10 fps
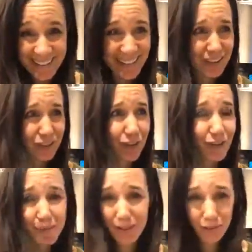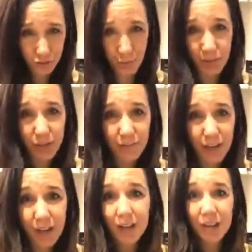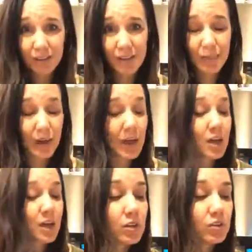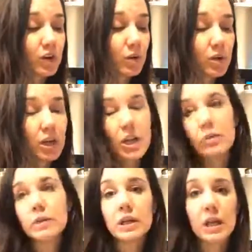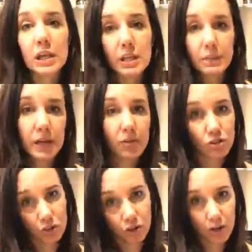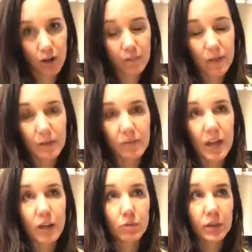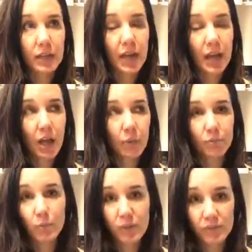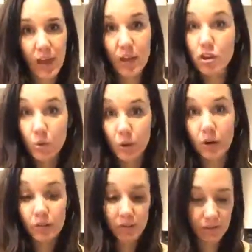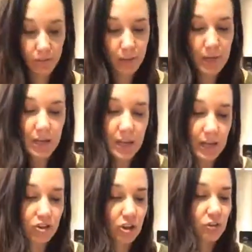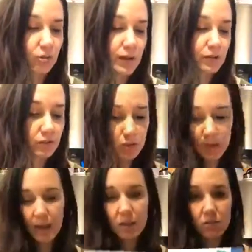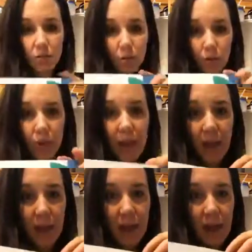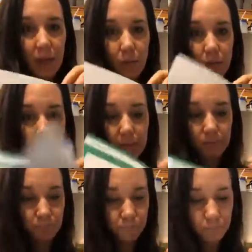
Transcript: and I don't want to be on the toilet all day, TMI. So it really eliminates sugar cravings, and it really kind of helps reset your system in a gentle way. So you get this whole like guide with it